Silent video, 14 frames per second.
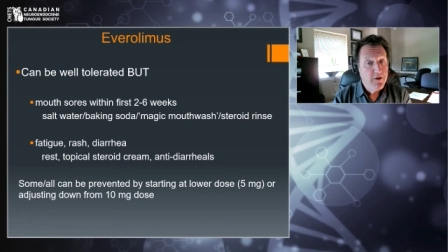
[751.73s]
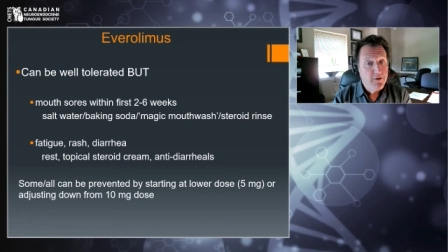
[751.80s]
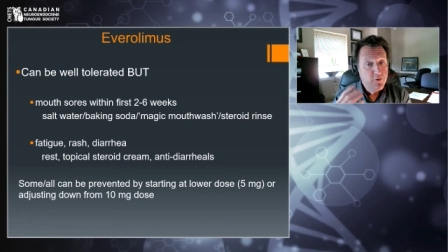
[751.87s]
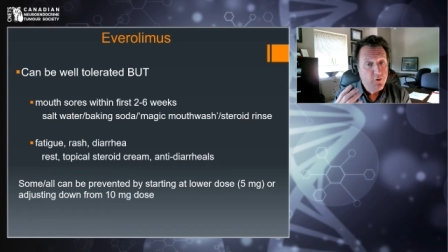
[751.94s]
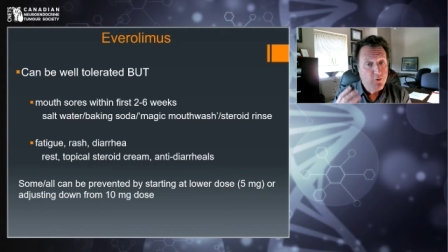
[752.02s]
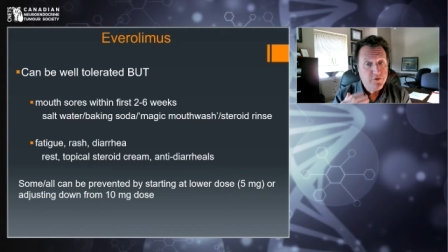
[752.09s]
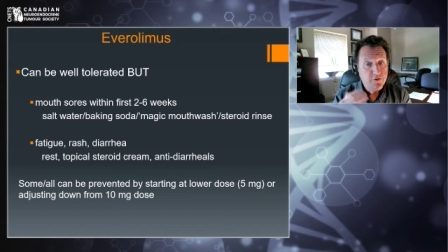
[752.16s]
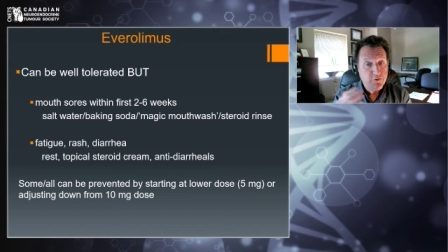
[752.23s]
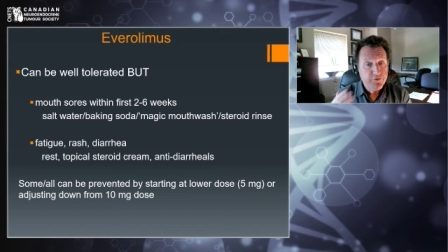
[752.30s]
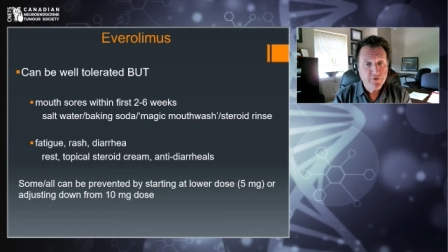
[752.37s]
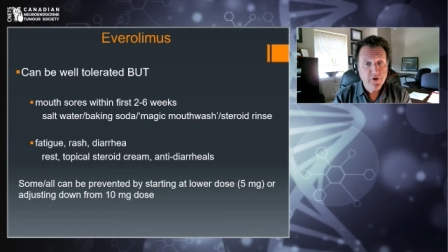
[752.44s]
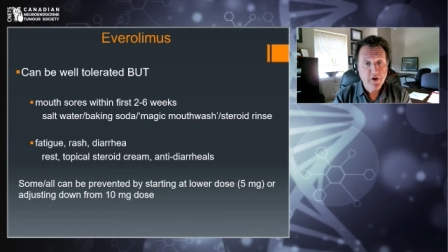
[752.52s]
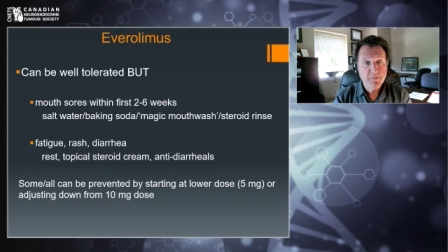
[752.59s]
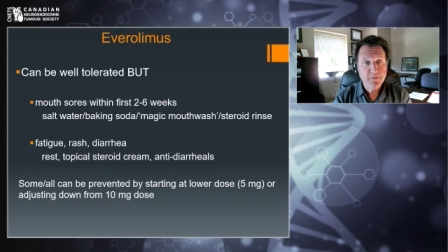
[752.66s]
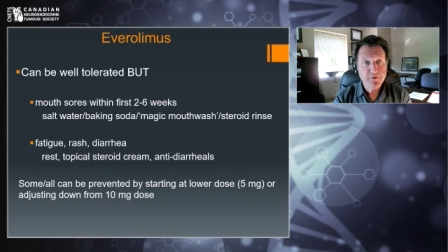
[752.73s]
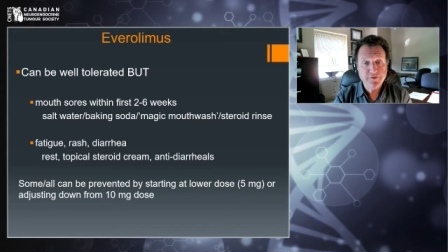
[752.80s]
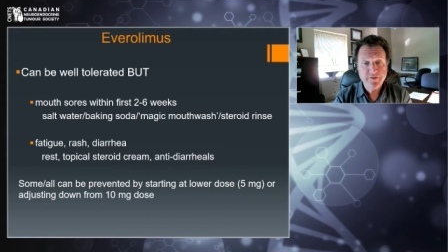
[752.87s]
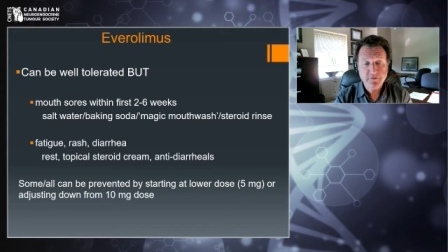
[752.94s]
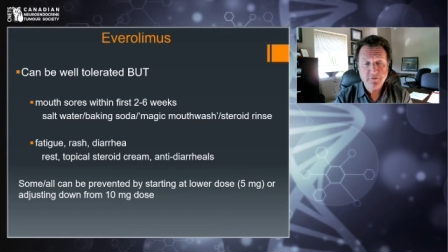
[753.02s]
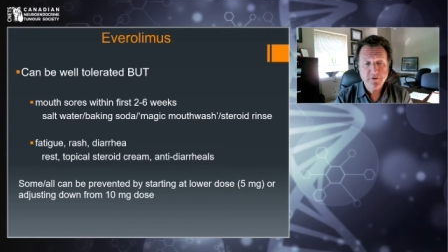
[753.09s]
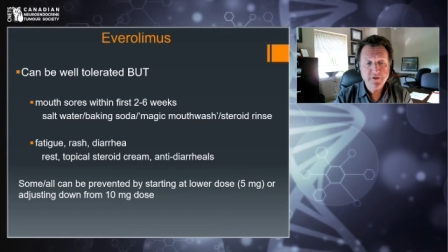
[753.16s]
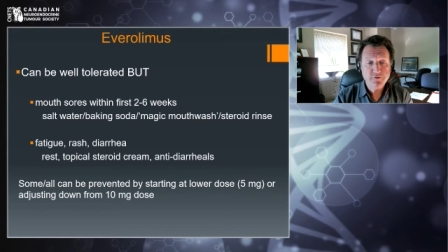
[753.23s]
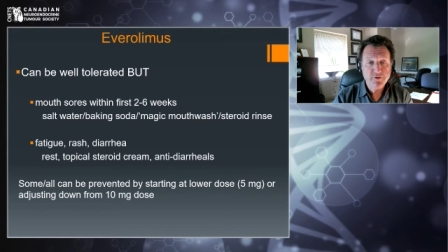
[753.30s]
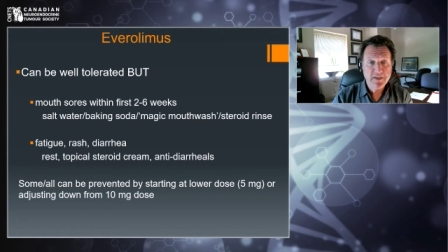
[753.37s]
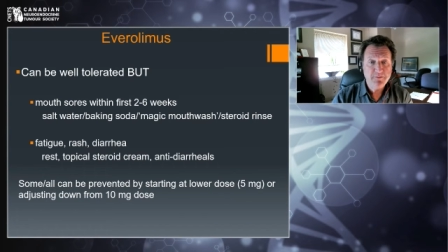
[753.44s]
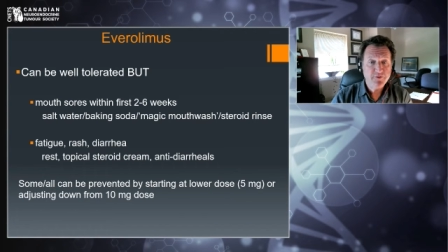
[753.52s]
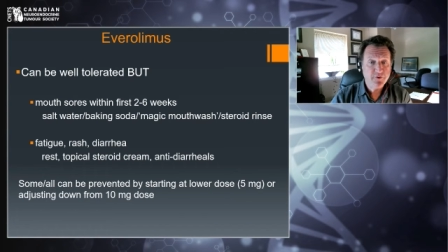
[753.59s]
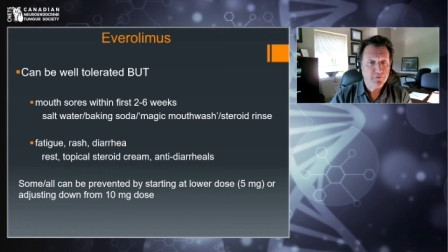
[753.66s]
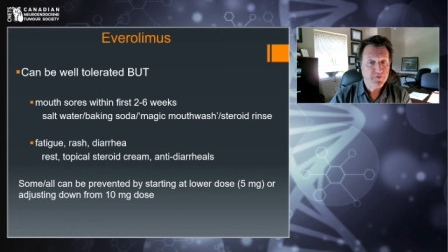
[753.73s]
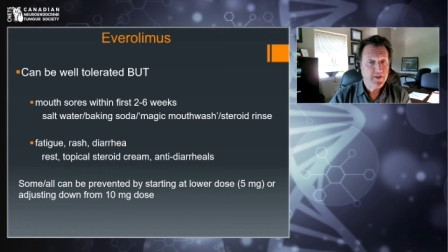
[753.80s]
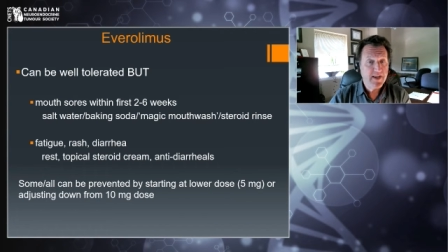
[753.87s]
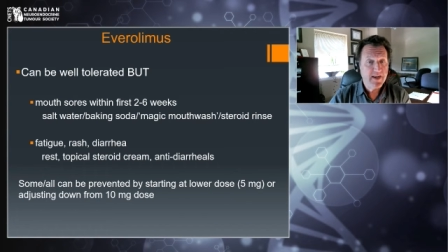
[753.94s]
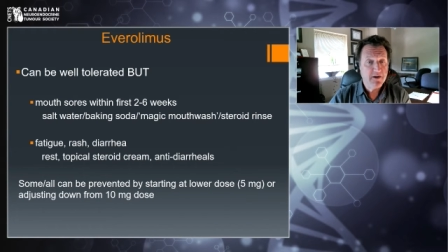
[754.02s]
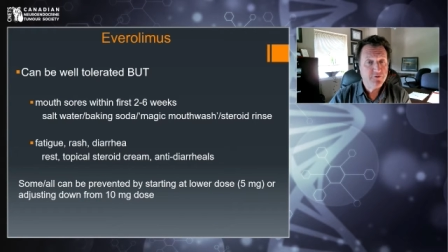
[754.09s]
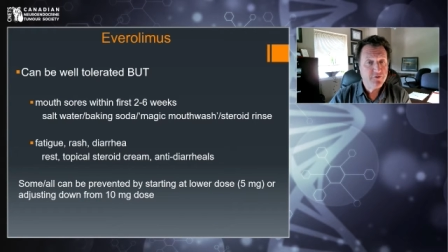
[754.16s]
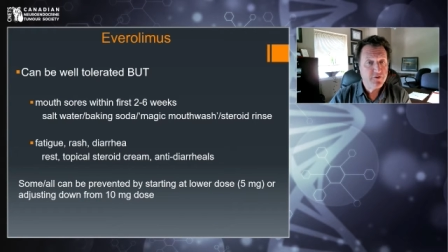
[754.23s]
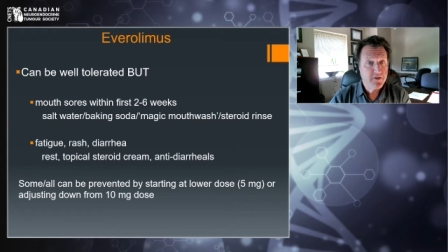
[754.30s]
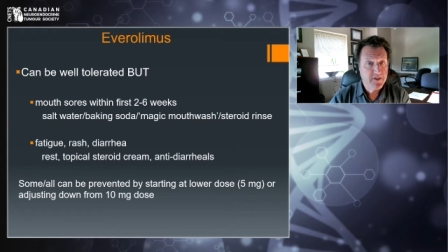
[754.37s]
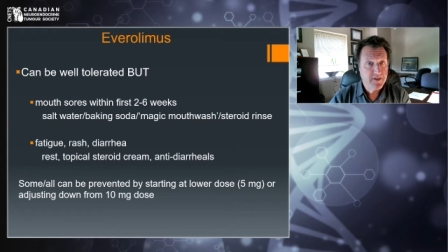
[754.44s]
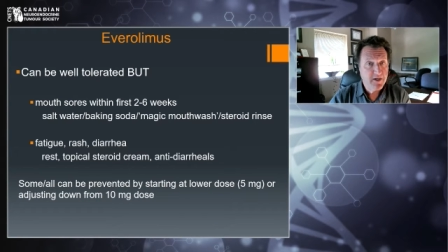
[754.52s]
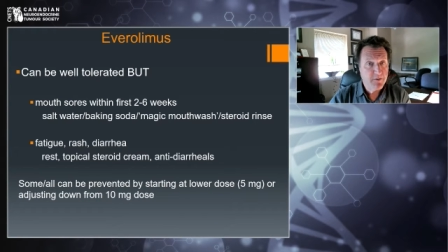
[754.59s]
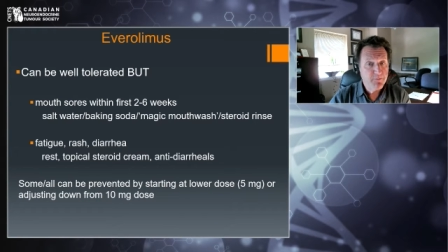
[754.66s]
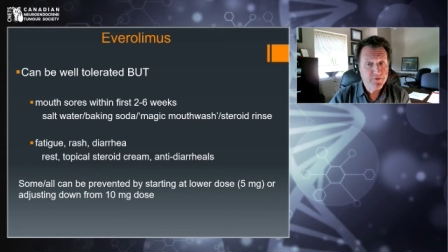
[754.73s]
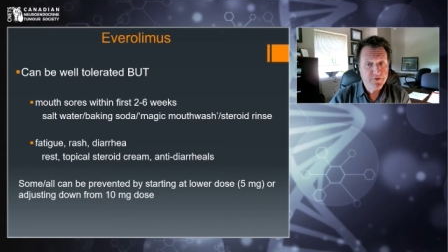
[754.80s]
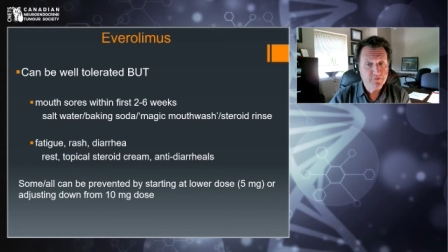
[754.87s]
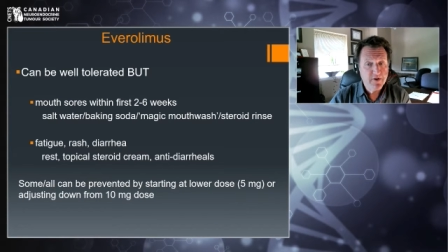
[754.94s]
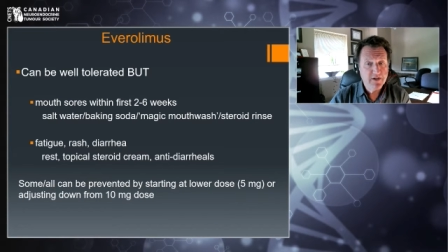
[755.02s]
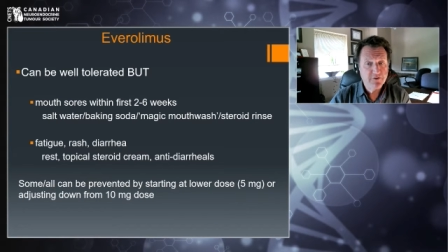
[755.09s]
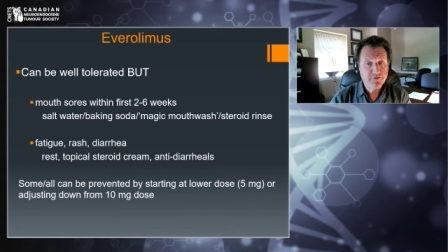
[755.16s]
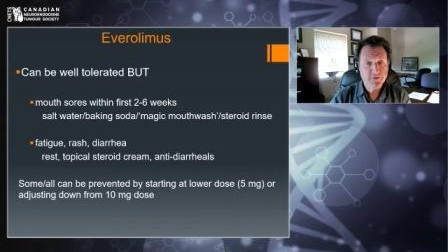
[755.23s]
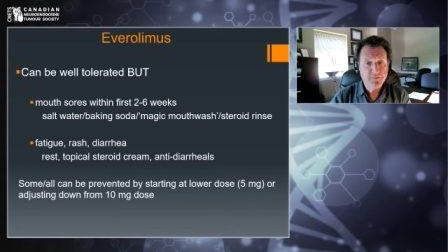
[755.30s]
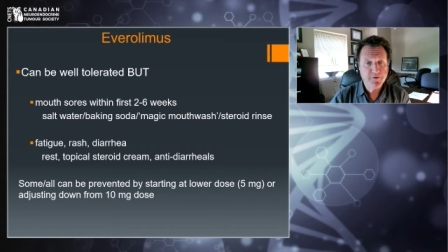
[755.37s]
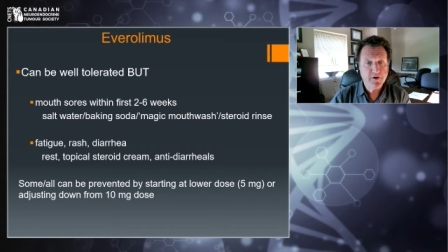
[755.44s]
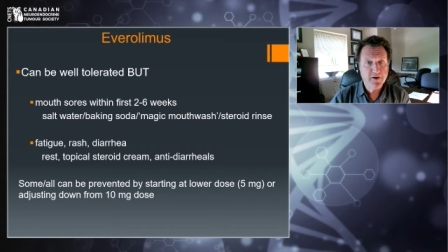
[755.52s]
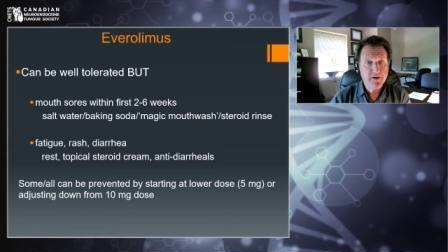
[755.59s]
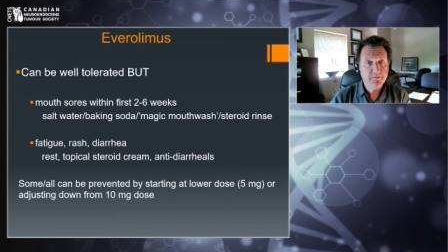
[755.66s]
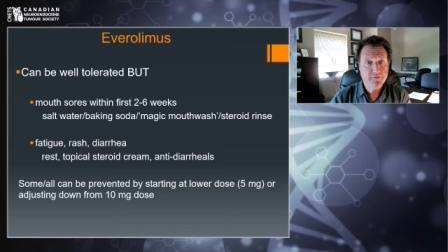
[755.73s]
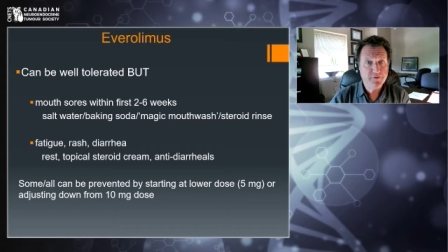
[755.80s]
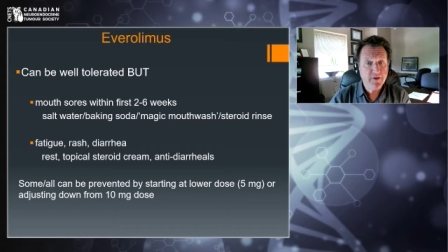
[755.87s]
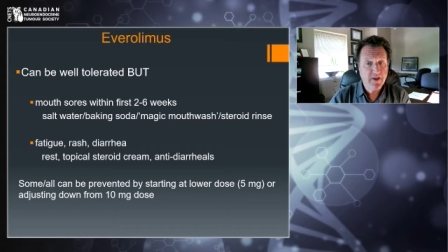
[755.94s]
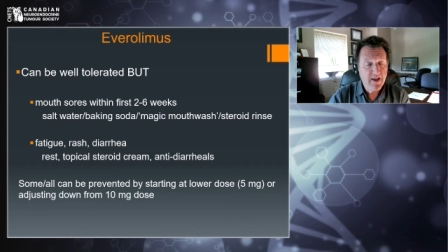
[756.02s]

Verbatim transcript: Low dose topical steroid creams over the counter can help with the rash sometimes,